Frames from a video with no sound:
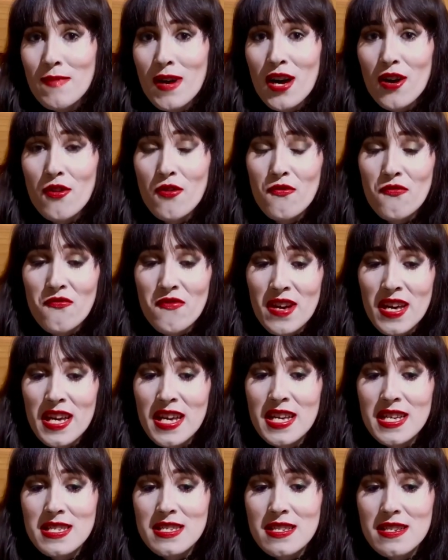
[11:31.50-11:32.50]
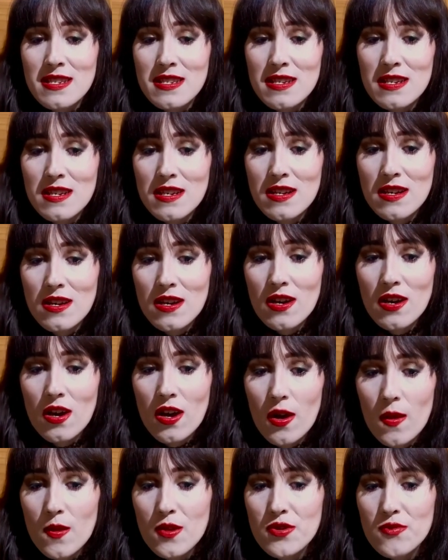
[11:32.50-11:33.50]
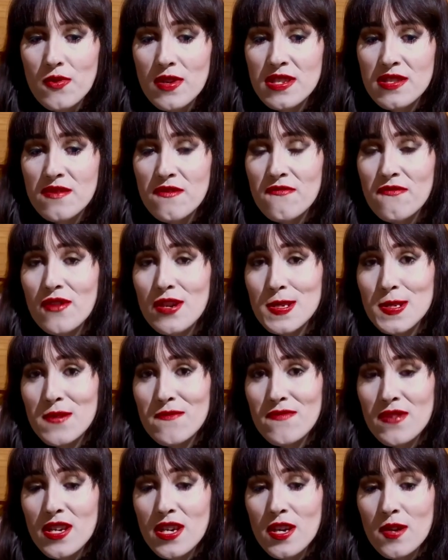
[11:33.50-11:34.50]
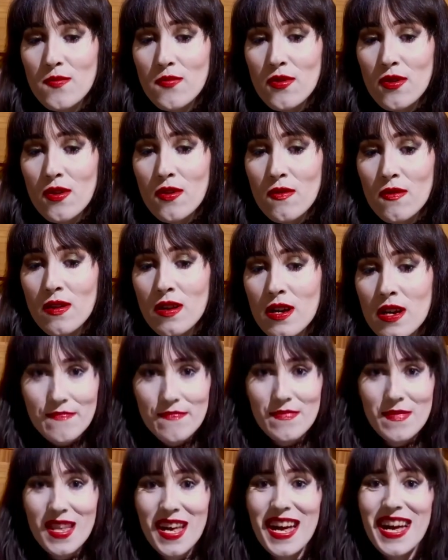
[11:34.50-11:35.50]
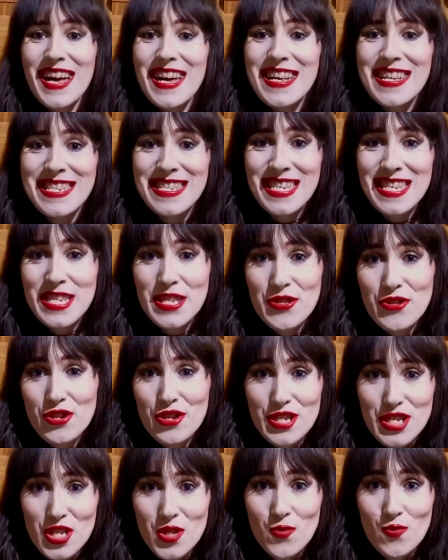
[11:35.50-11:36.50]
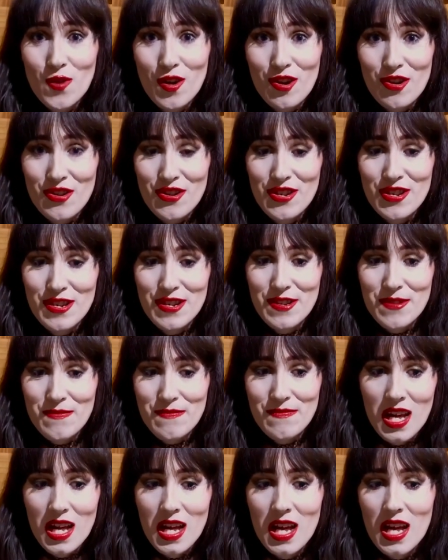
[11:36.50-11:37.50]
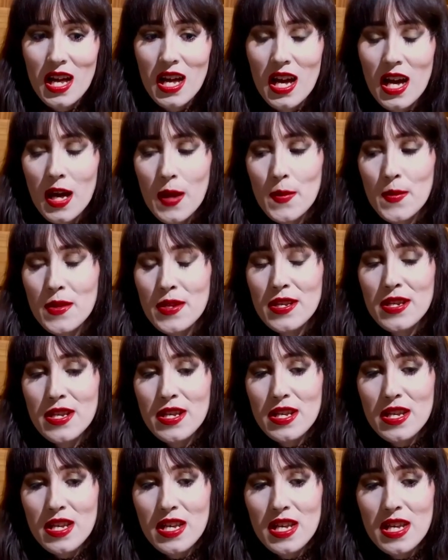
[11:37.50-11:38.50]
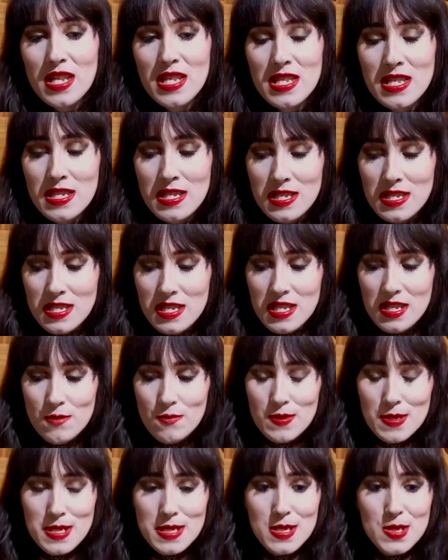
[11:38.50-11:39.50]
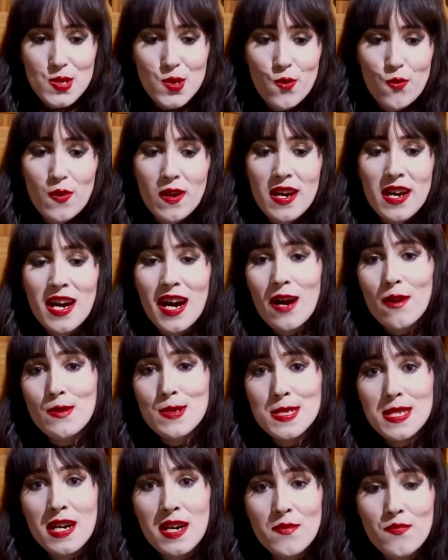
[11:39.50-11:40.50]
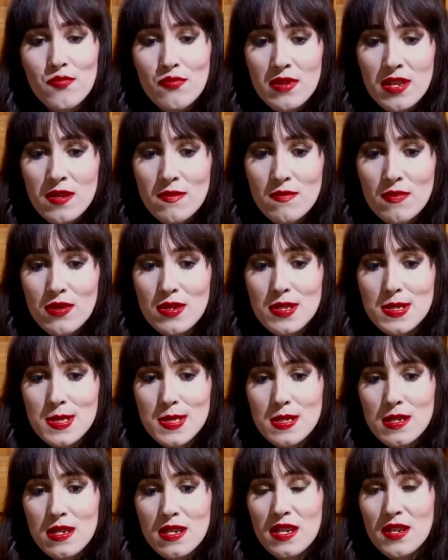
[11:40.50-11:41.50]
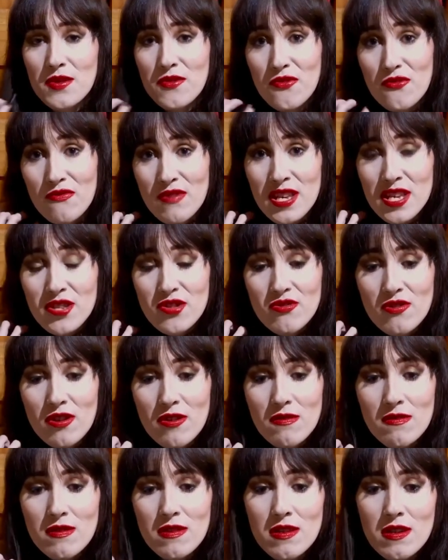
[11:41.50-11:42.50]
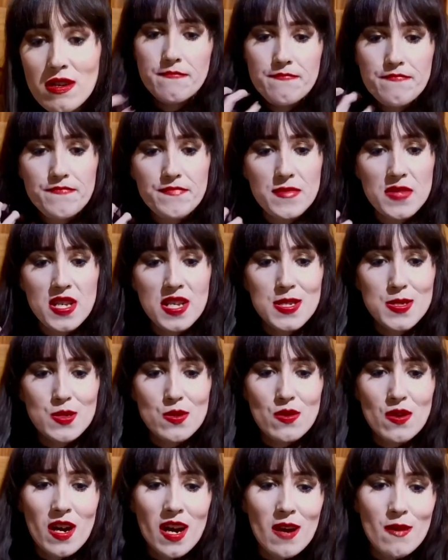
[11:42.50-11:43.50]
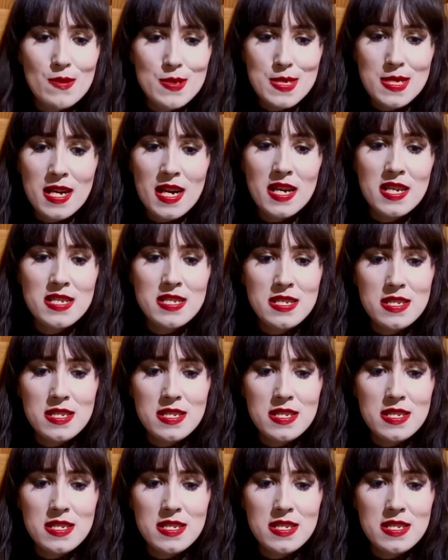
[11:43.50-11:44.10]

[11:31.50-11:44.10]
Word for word: her fate on the 21st of April, 1831, and and it was a square outside Bremen's cathedral. Yeah, so outside